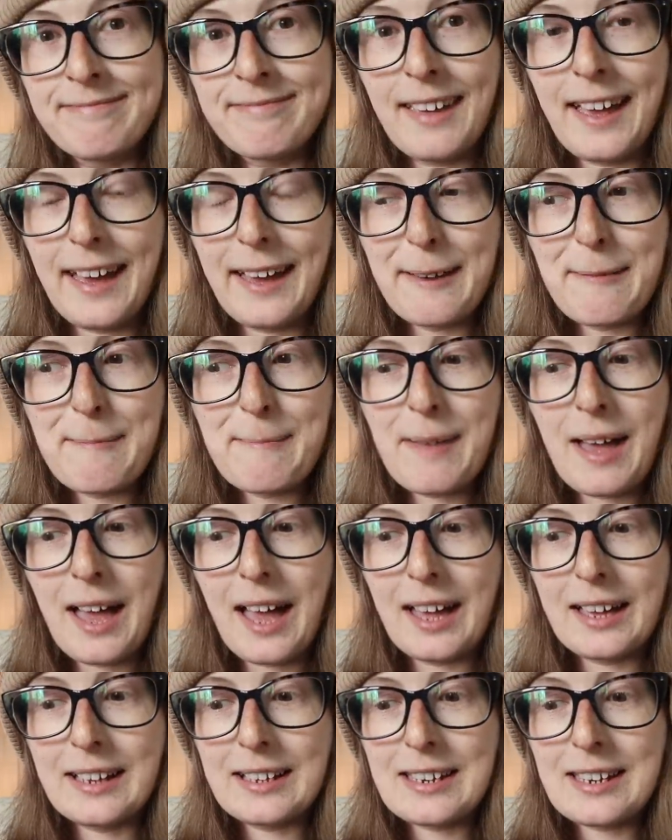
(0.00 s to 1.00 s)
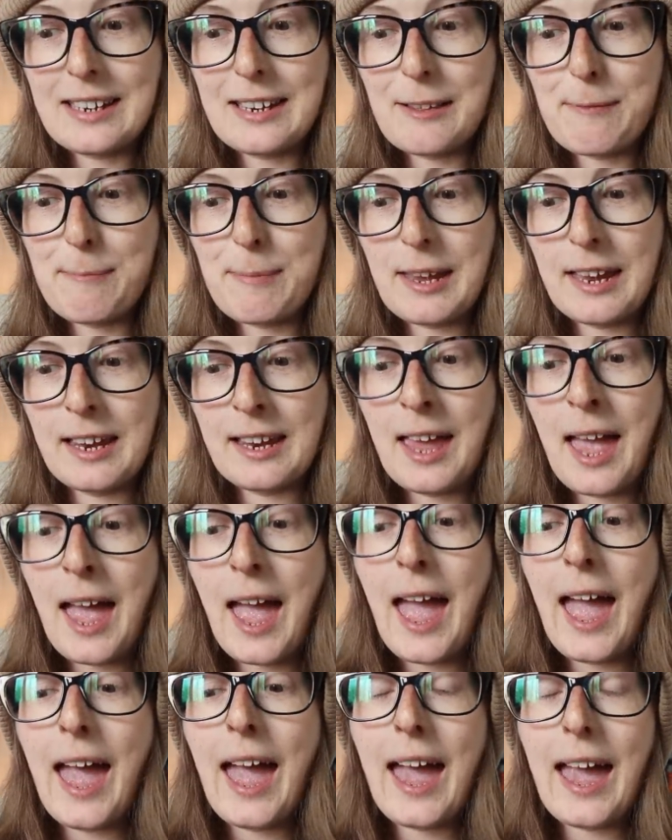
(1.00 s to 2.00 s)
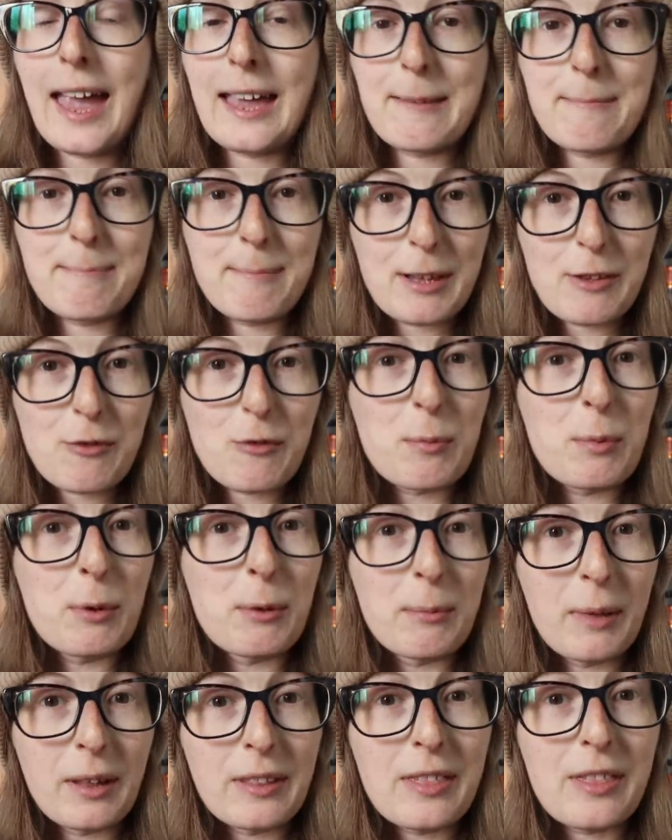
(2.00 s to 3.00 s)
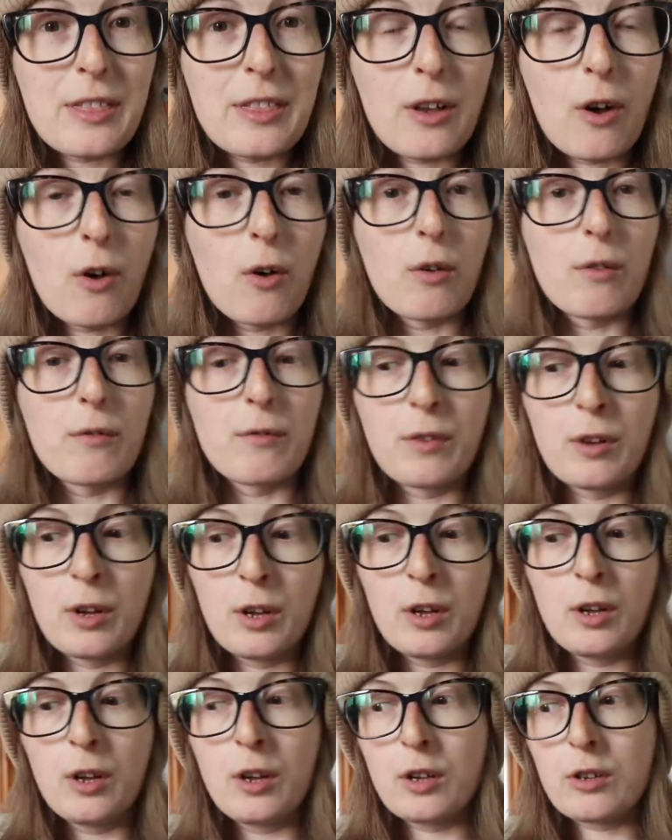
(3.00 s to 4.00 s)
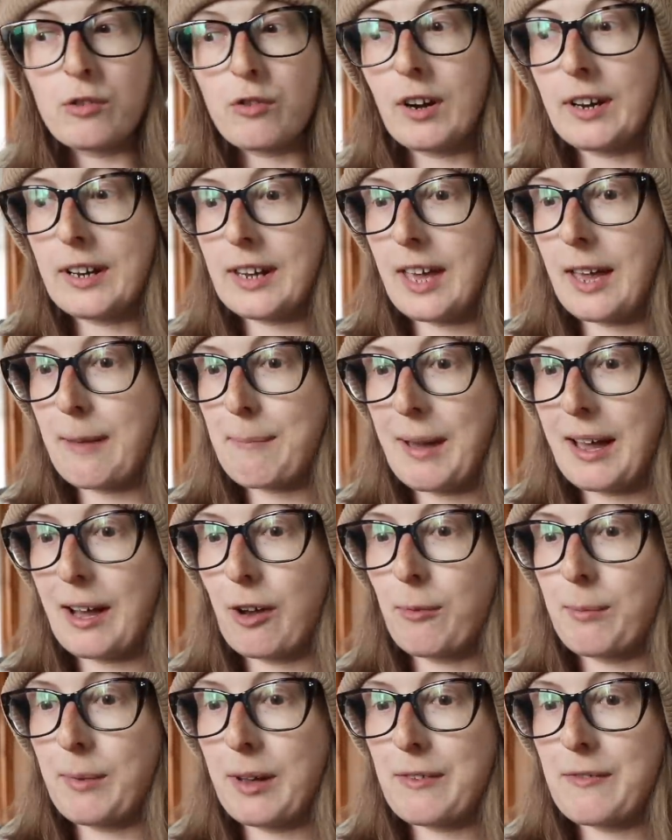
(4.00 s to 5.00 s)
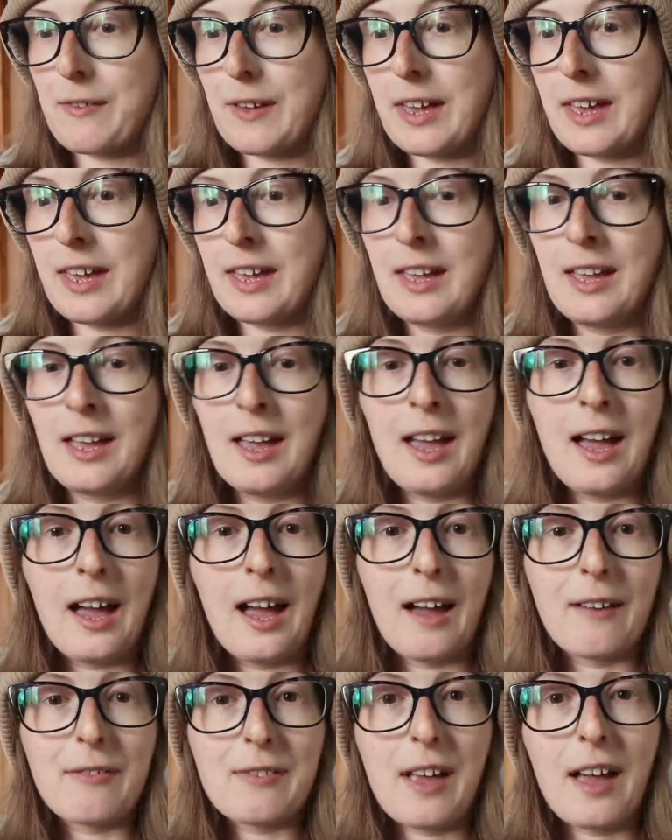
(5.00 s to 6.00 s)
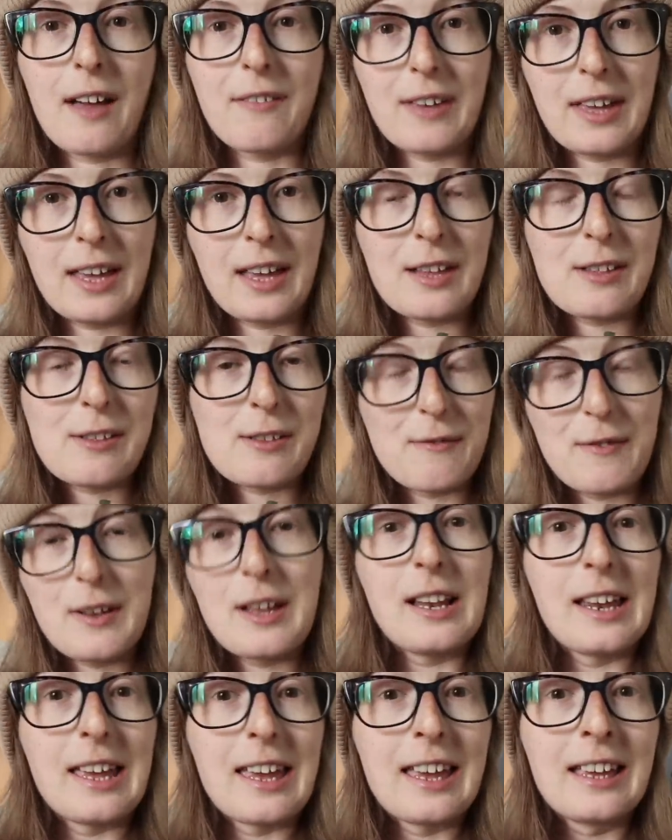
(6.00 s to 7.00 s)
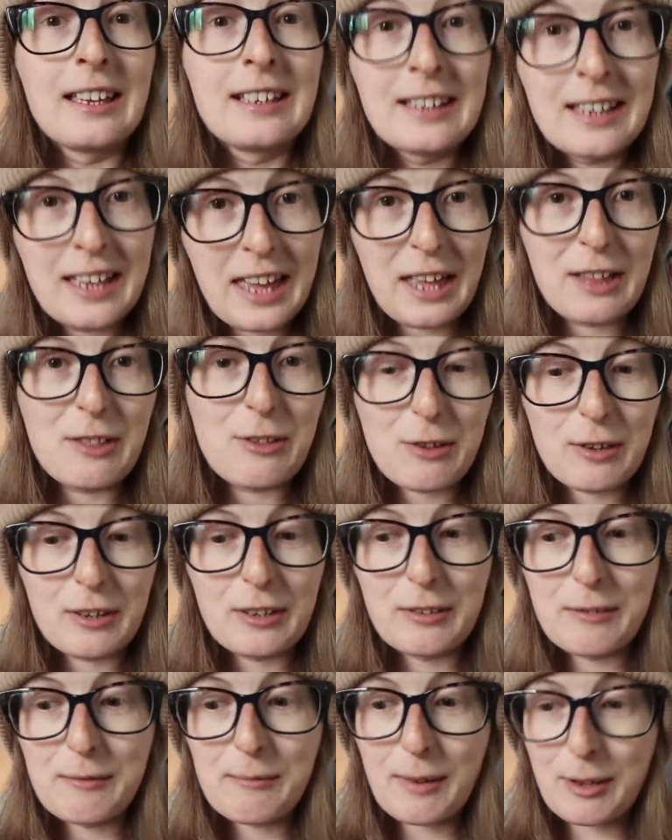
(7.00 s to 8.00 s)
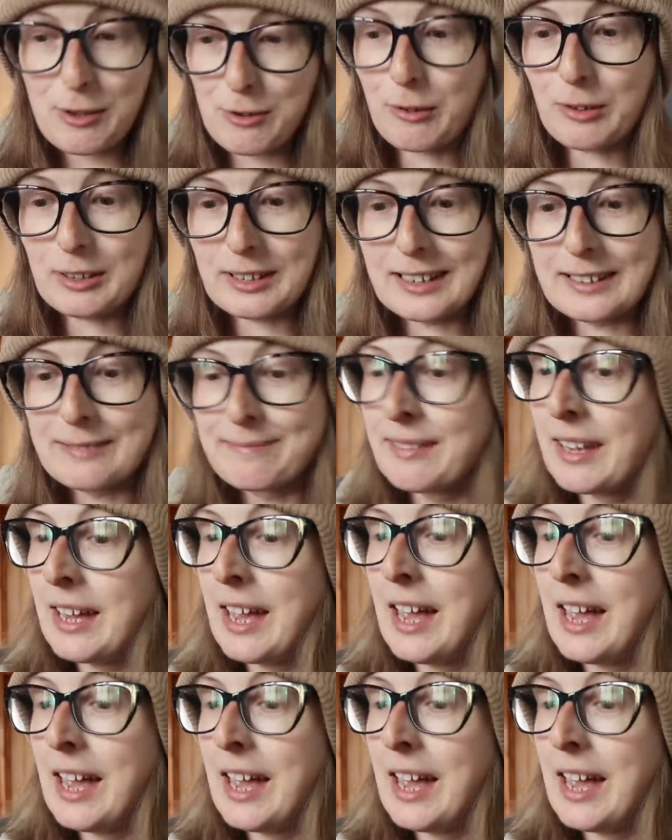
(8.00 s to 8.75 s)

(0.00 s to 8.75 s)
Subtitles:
And it has been a miserable month of trying to get back on my feet after having severely injured my shoulder.